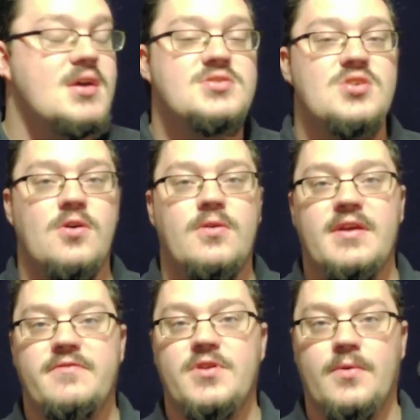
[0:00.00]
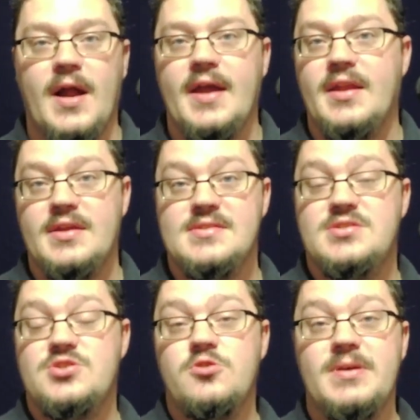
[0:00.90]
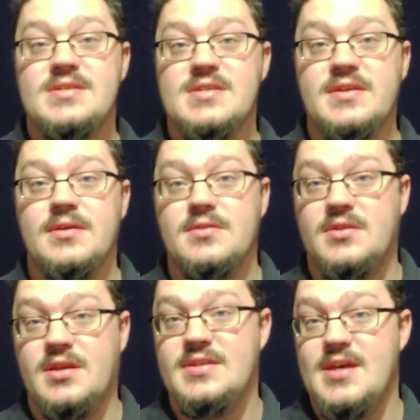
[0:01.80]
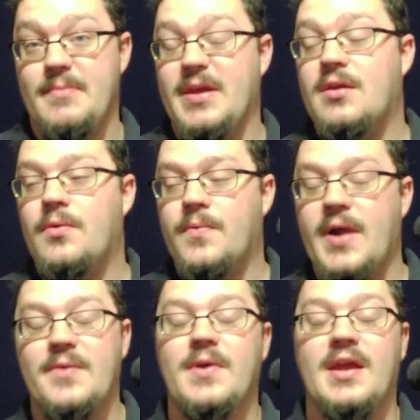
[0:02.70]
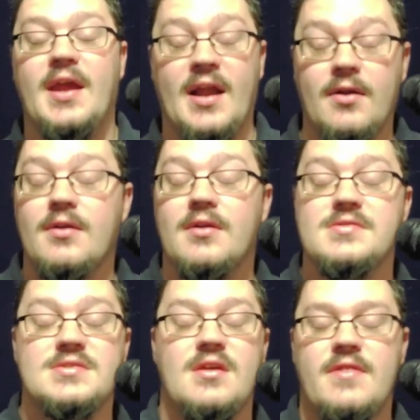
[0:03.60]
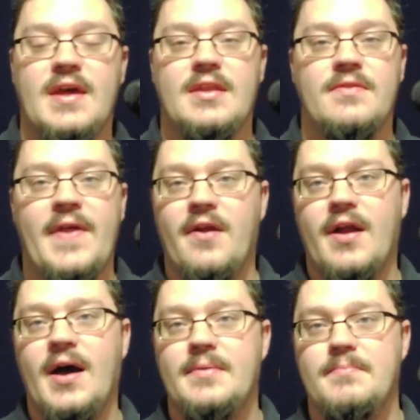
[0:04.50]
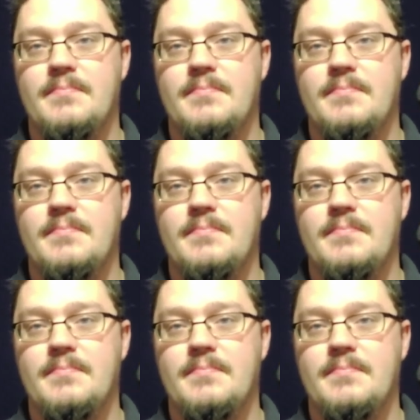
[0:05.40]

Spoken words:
So if the right is too busy condemning right-wing errors, then they're not